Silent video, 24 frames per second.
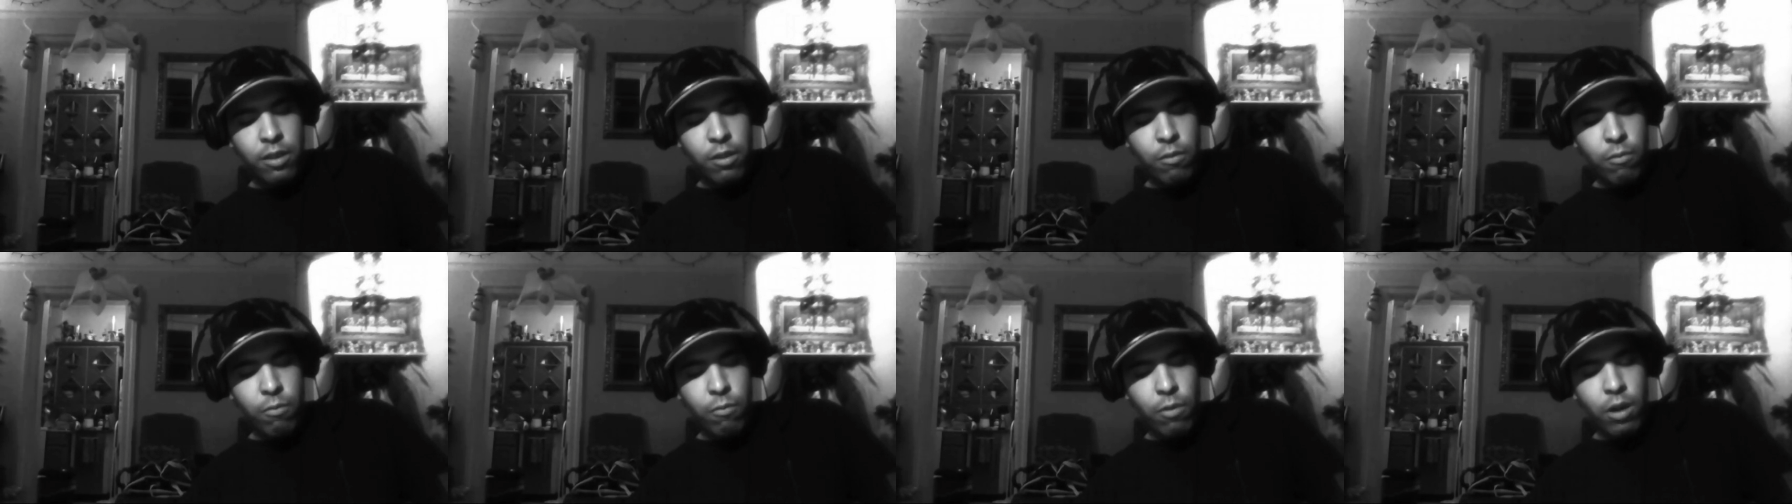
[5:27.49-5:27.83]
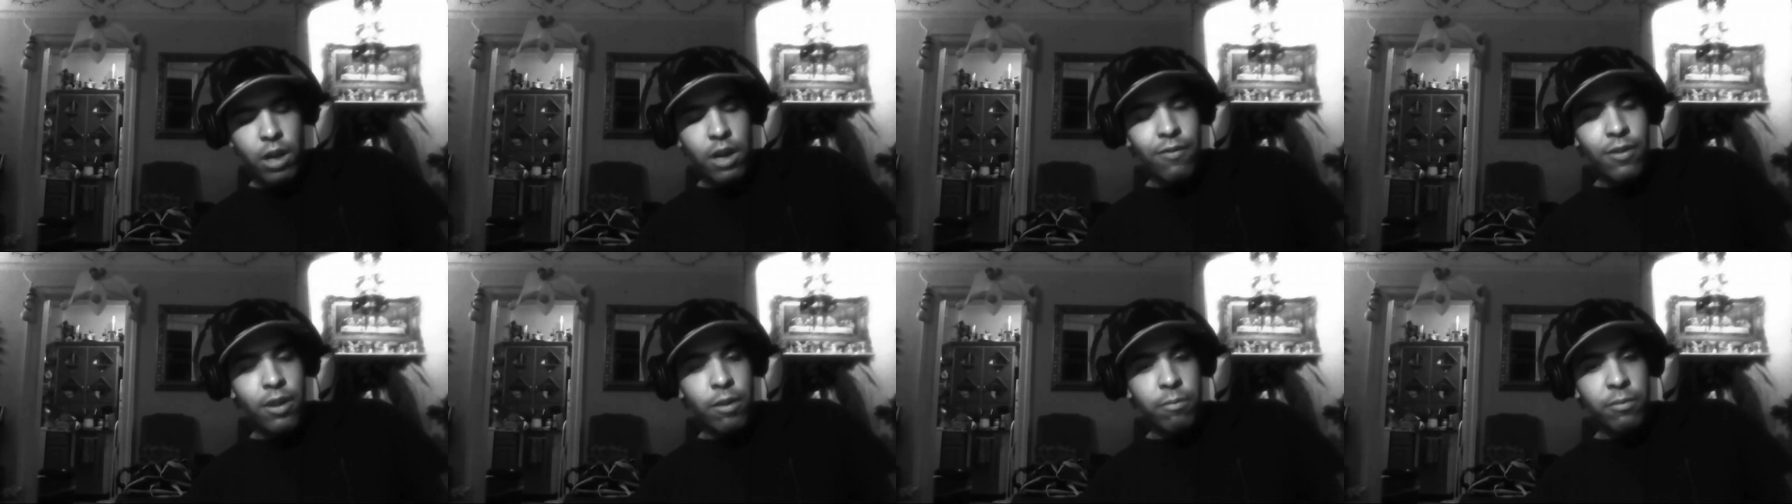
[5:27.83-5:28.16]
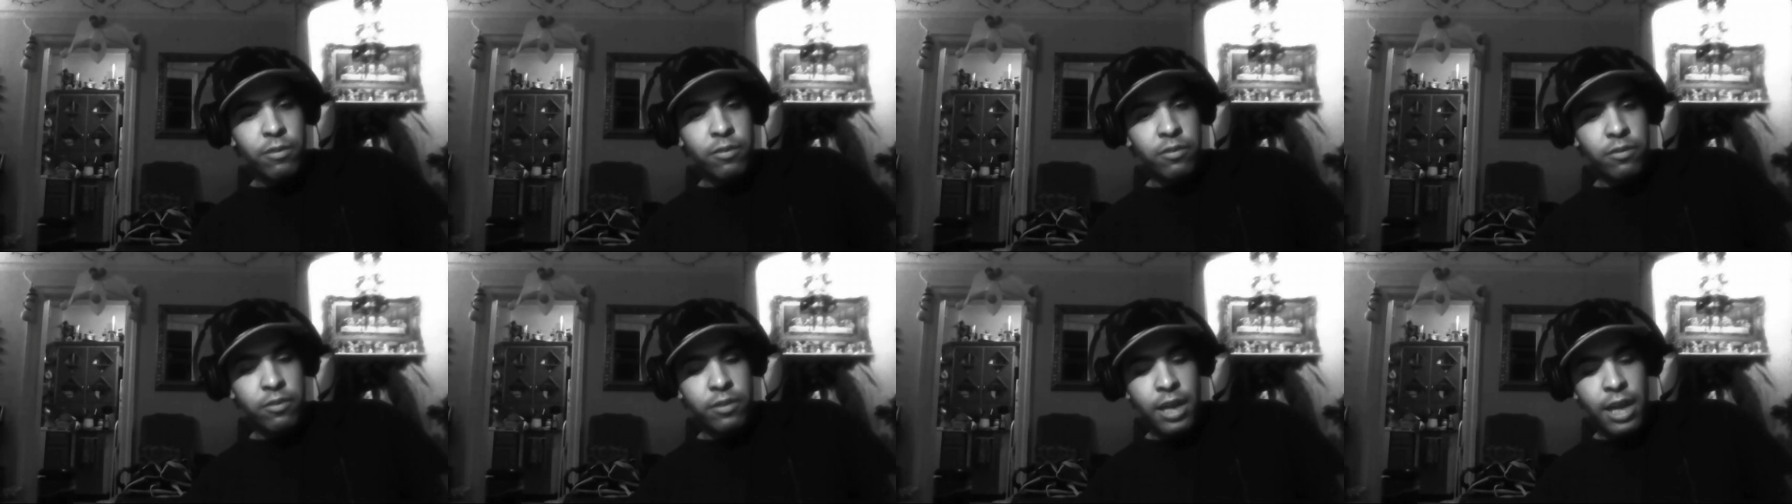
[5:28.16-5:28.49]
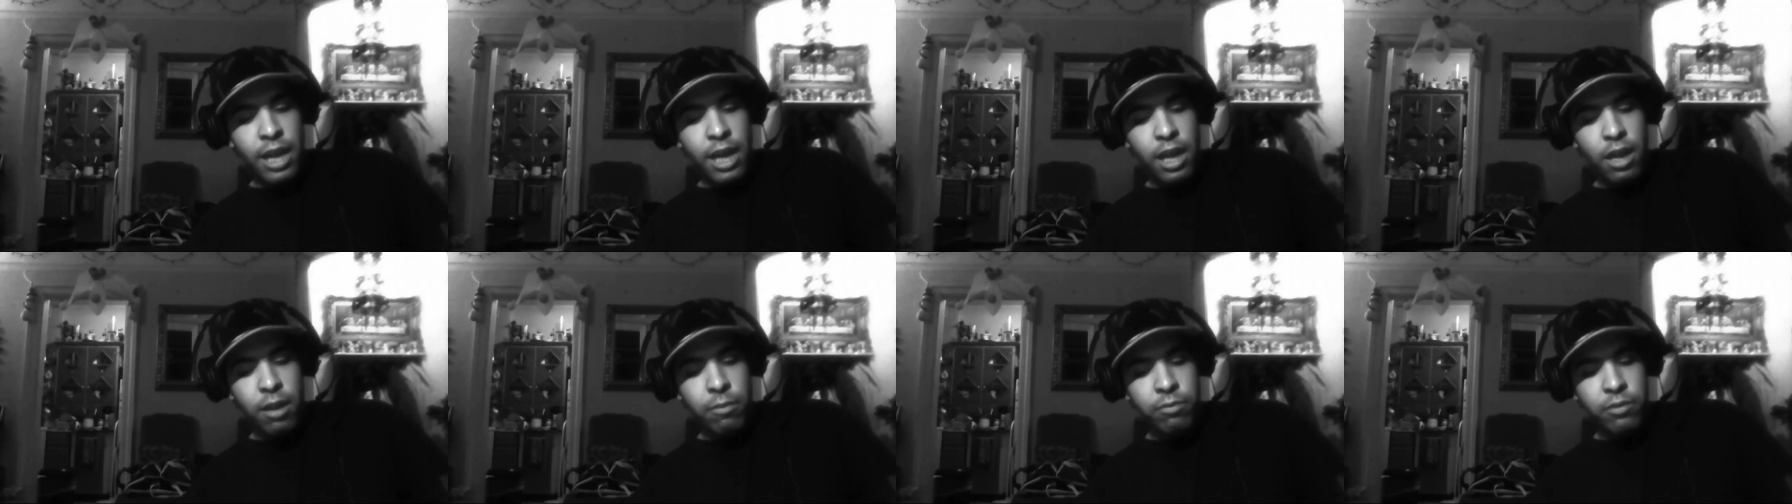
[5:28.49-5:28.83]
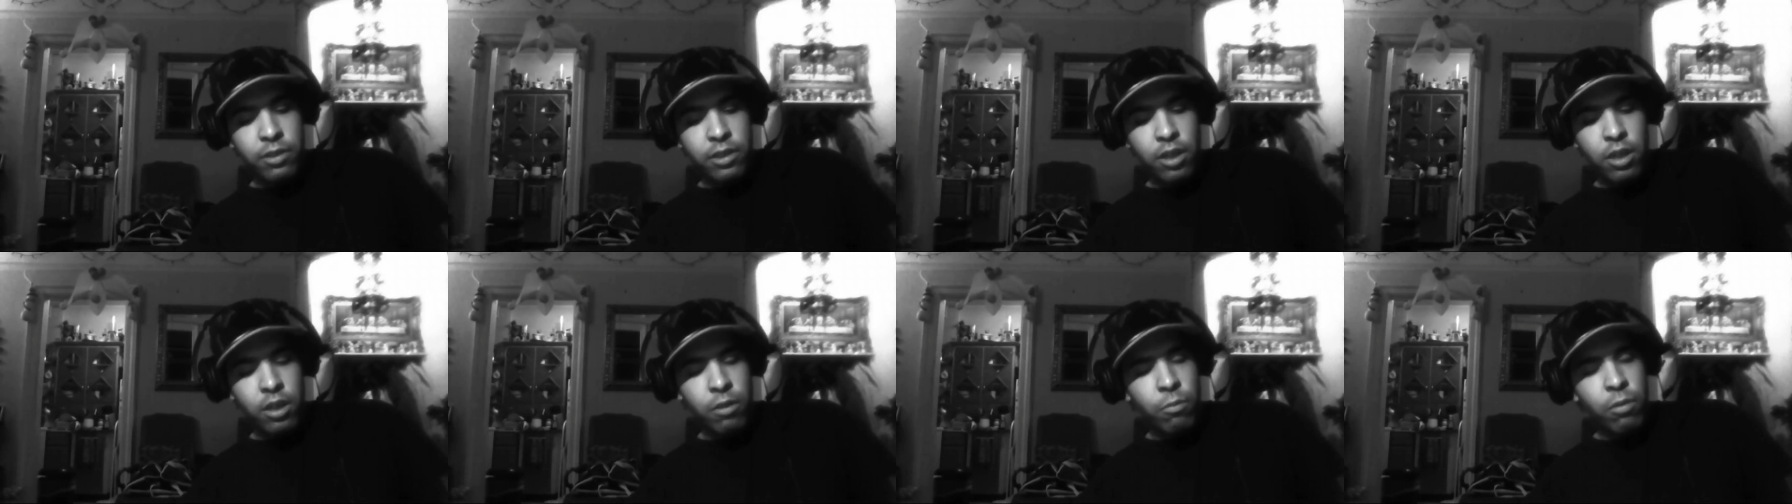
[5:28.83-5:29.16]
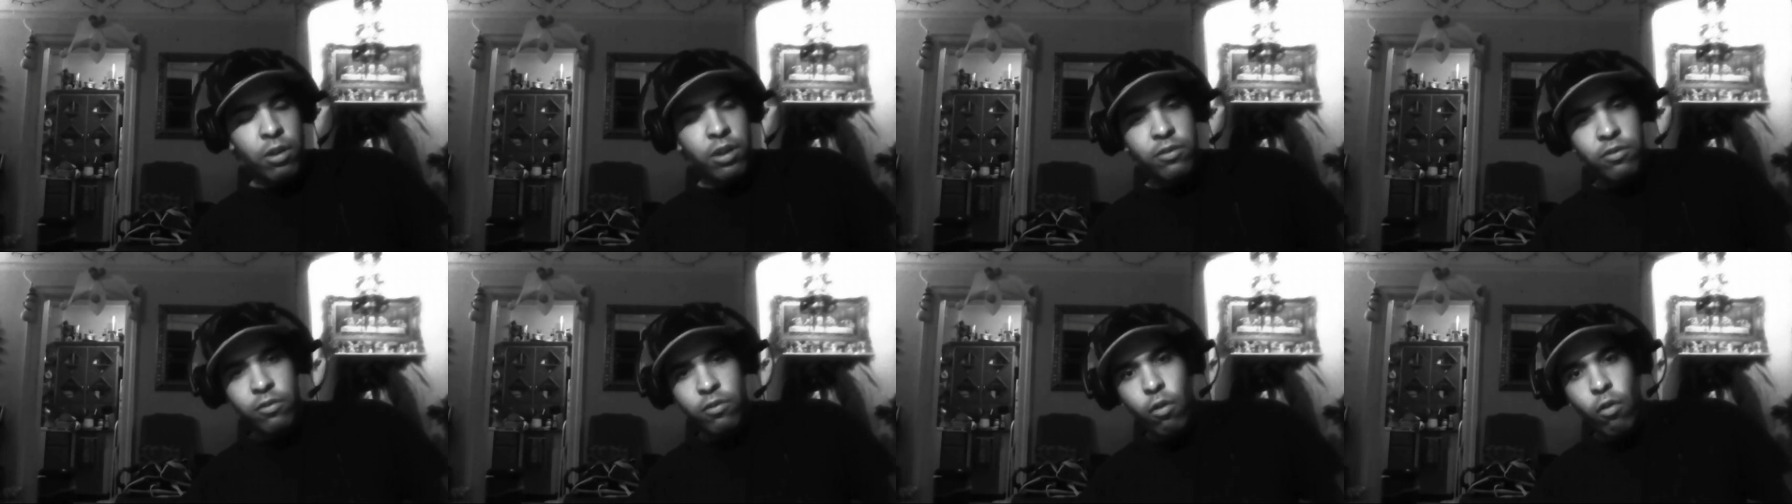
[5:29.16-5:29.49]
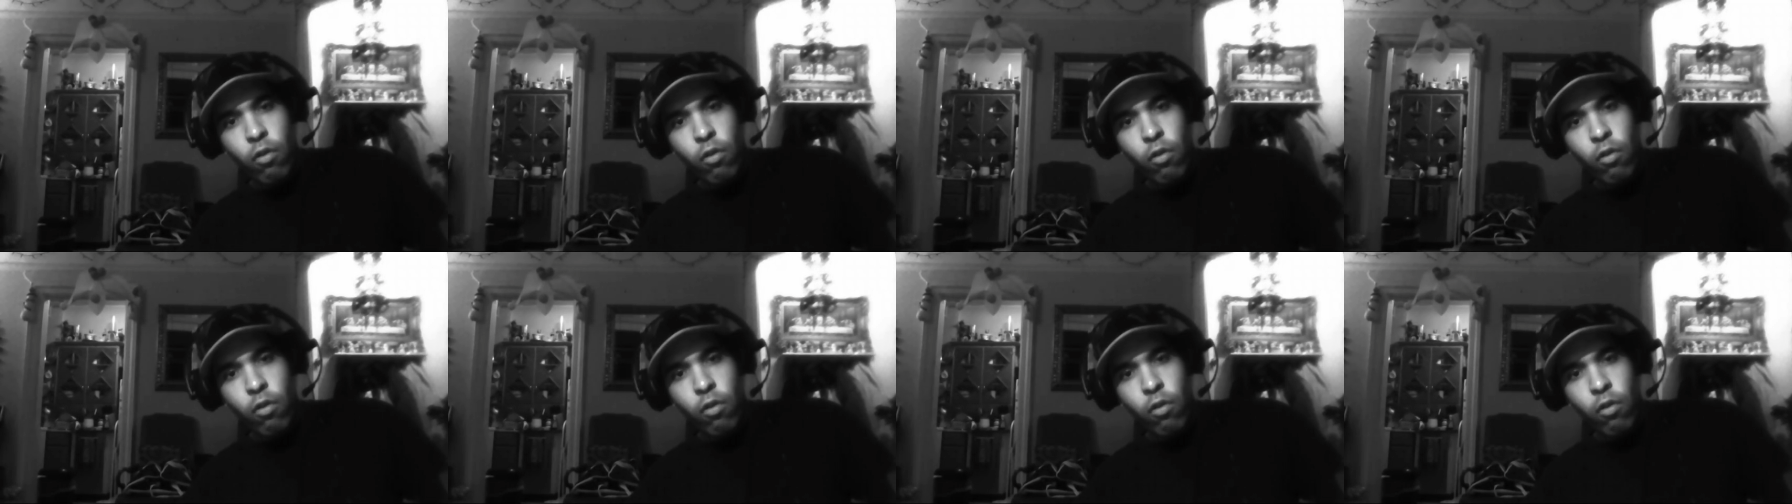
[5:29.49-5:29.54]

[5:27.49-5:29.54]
One of them is NAMS, the other one's